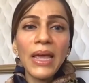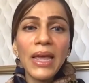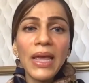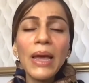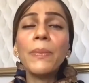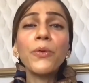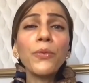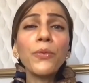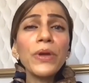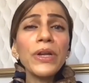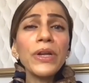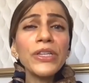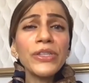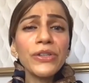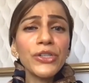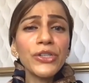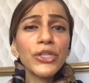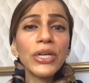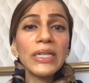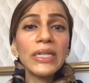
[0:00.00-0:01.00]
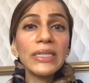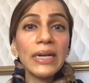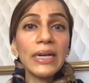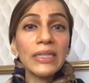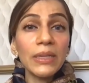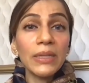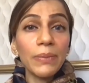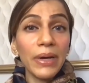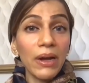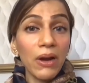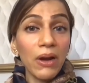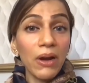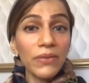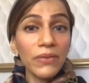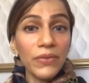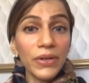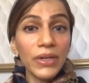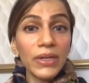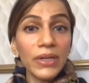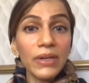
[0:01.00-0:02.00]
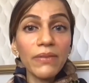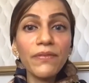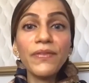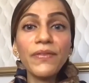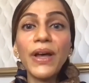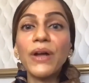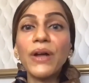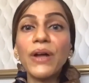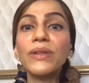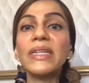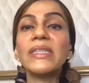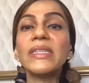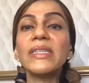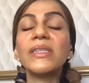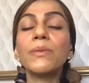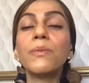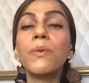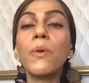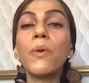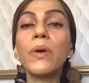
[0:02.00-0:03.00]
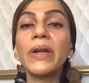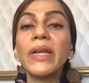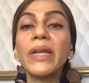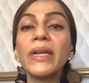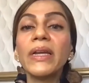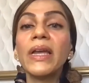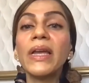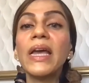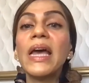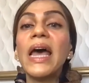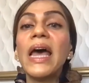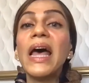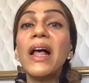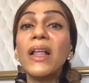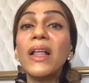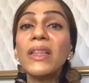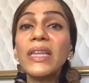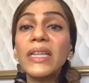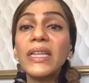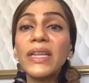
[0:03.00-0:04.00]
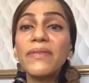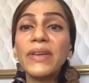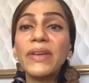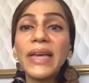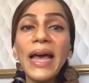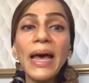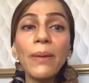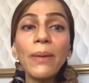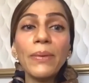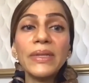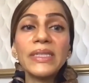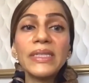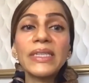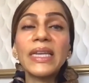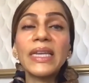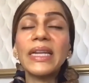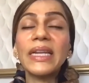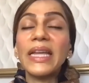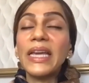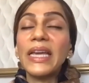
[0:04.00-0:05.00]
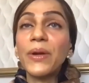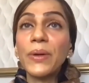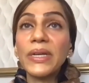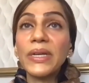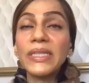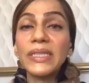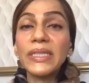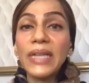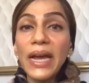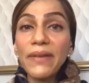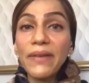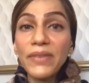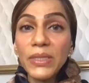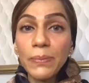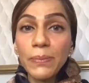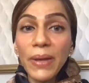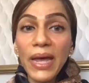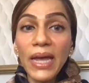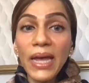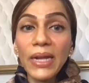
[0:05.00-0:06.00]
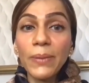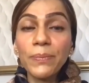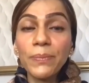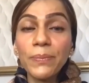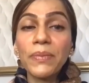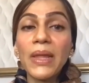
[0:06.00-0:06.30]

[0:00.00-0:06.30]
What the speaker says: but research conducted by Harvard found that supporting healthy living habits can increase lifespan